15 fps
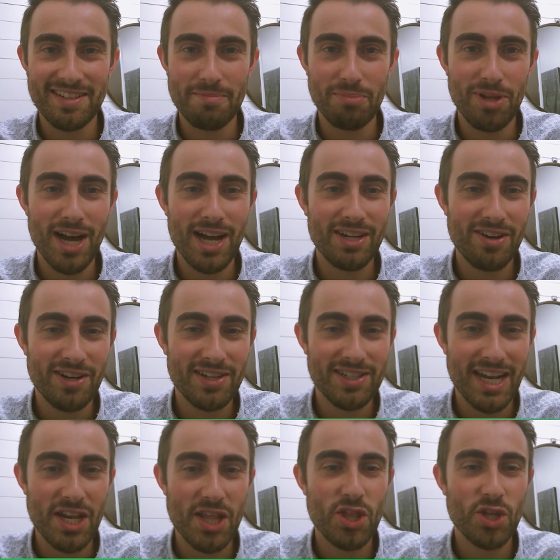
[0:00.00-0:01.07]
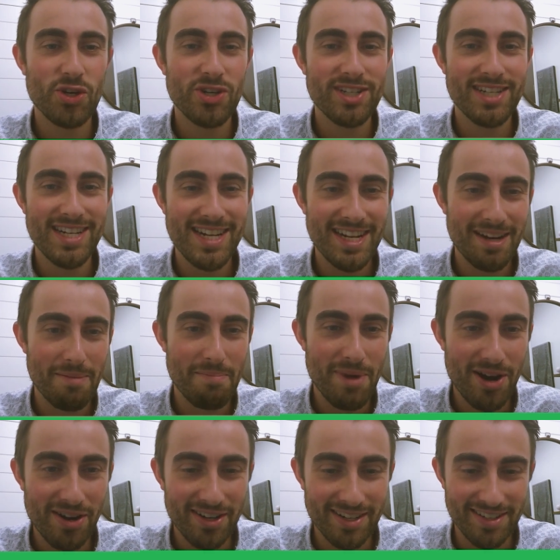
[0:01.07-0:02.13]
the Blackhawks had 13
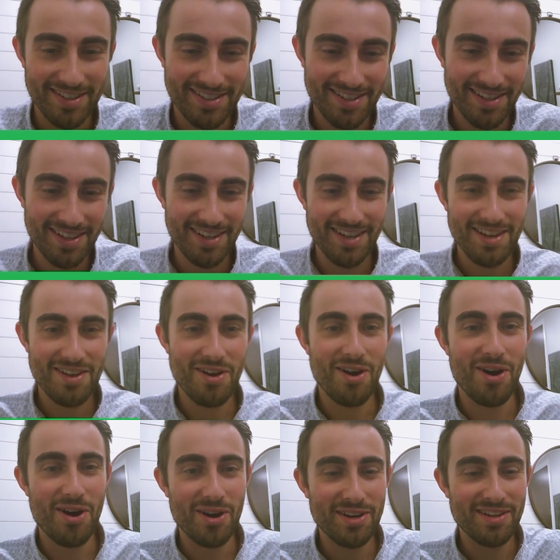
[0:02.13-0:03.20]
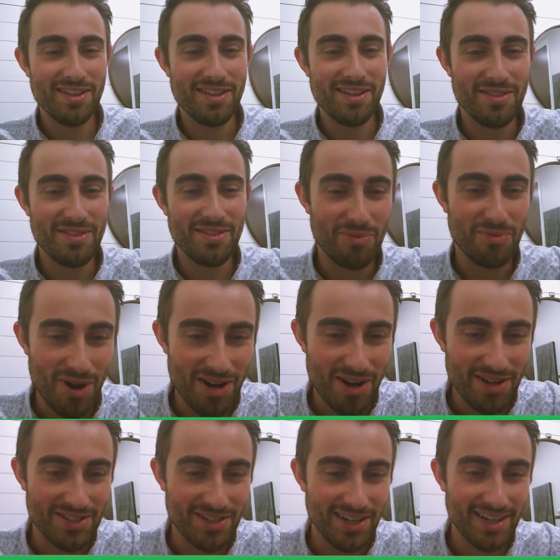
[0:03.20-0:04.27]
Americans on their
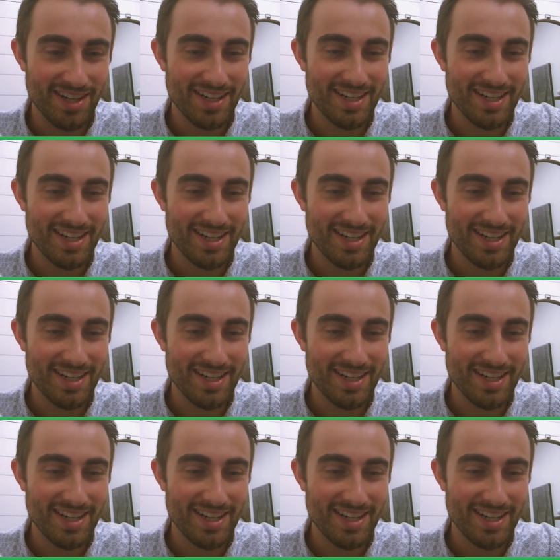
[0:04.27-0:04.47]
roster.